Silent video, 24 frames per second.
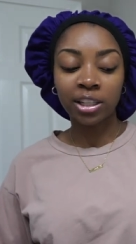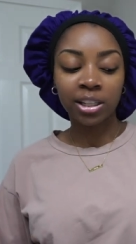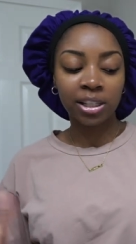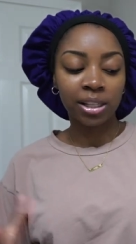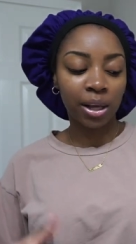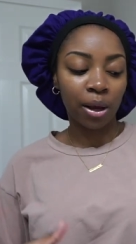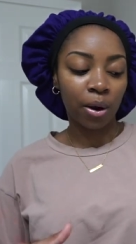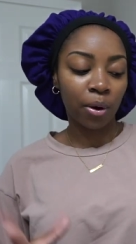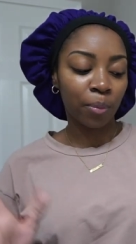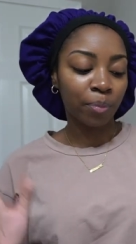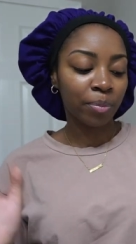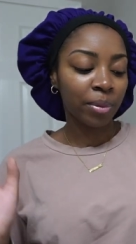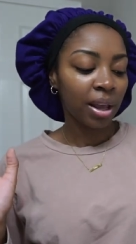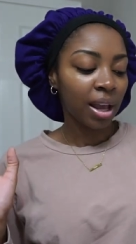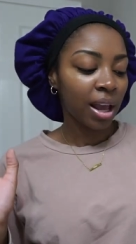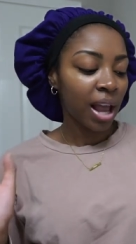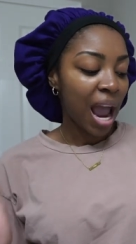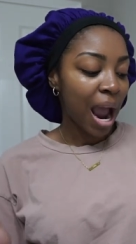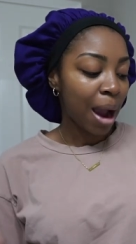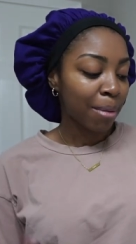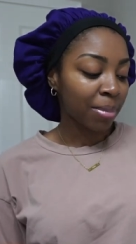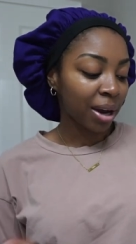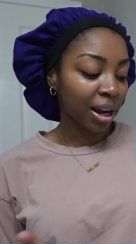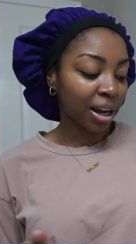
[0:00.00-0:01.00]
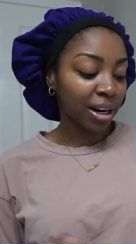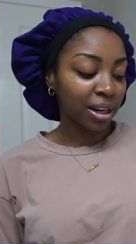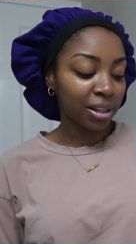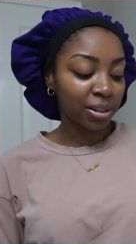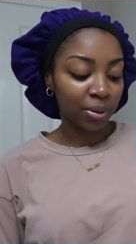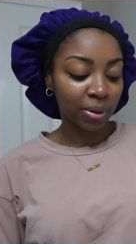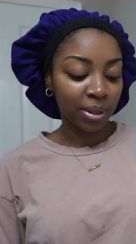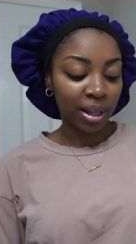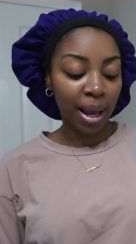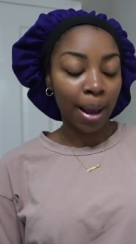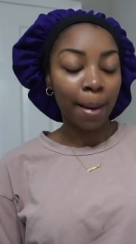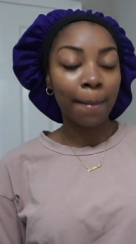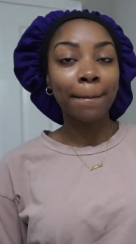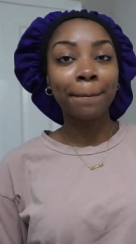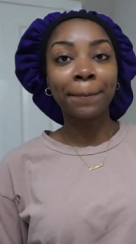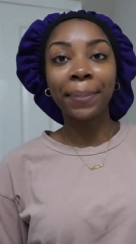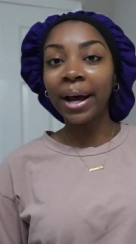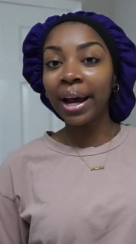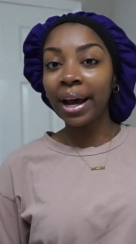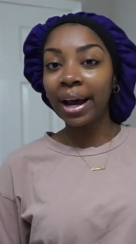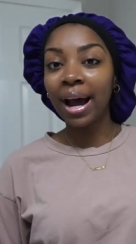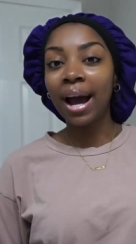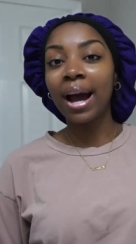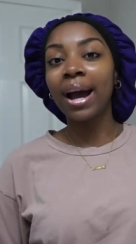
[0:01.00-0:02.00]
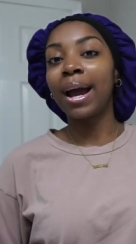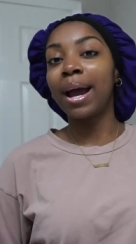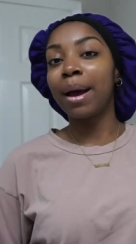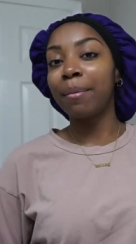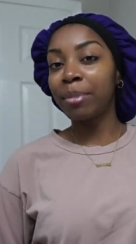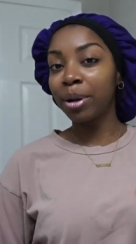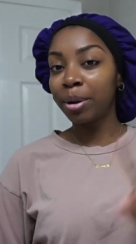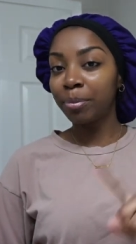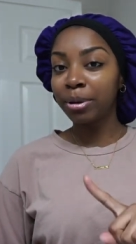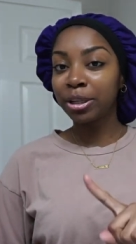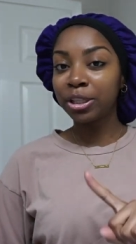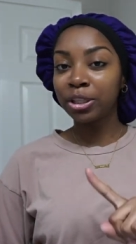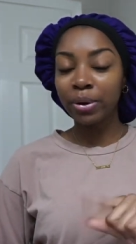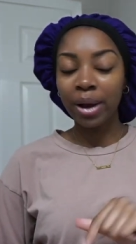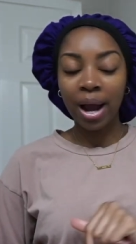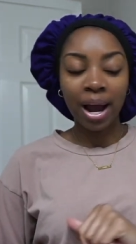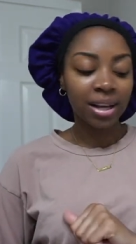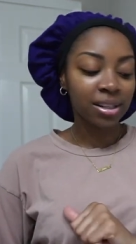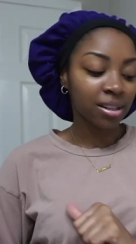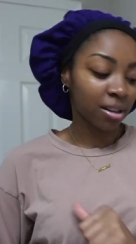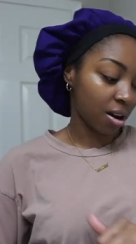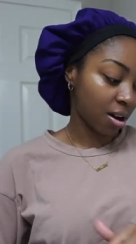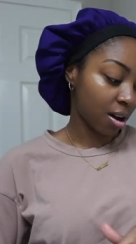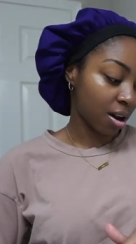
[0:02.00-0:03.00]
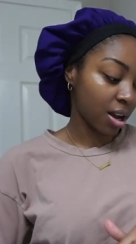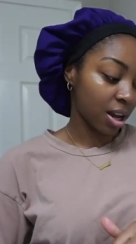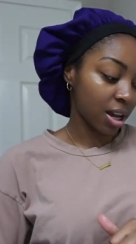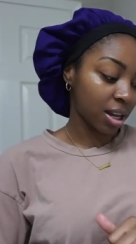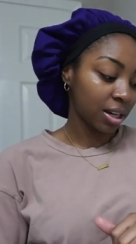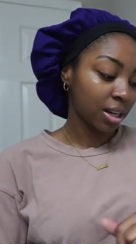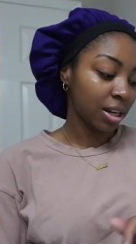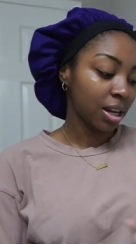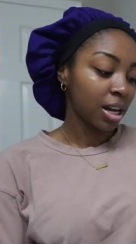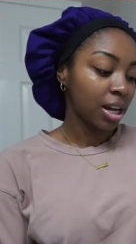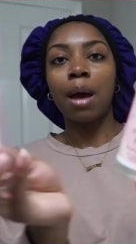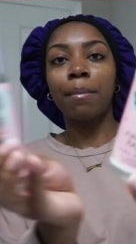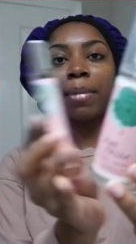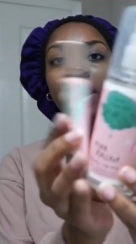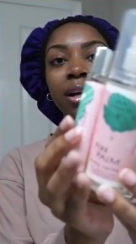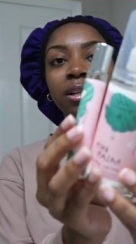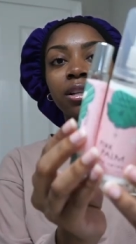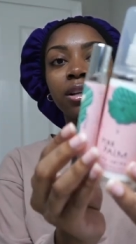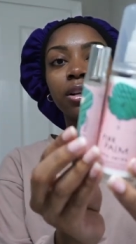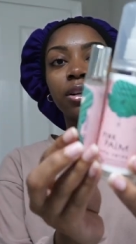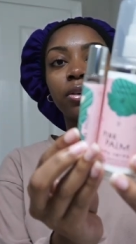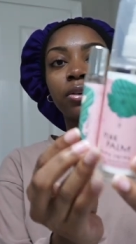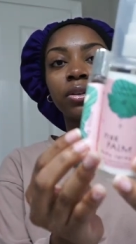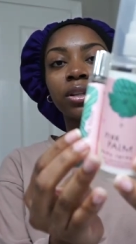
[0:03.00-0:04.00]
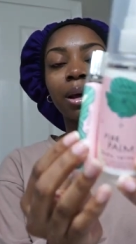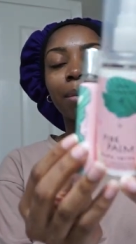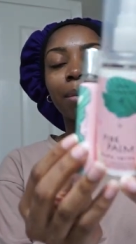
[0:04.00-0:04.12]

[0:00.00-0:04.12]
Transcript: So I'm not gonna do that, but I am gonna put you guys on. I'm about to use